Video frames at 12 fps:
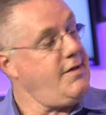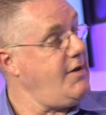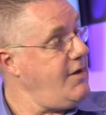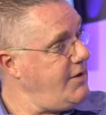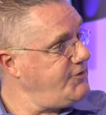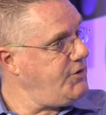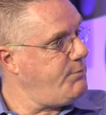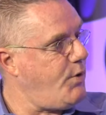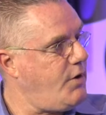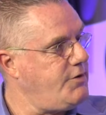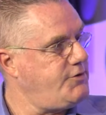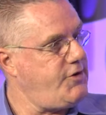the easy
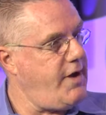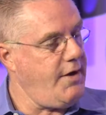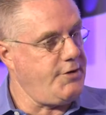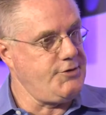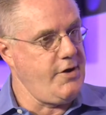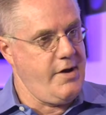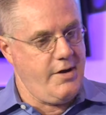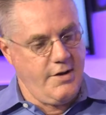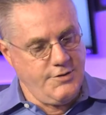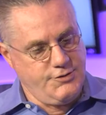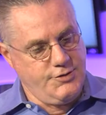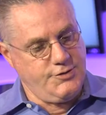part of sales
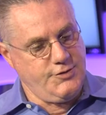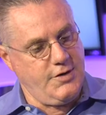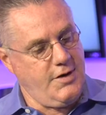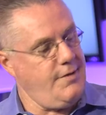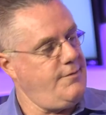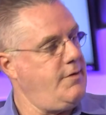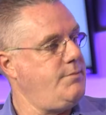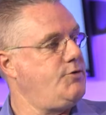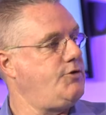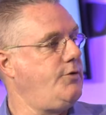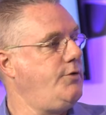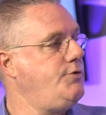is just to give them
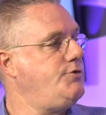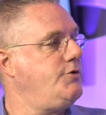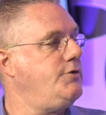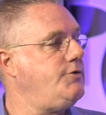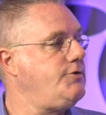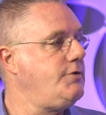solutions.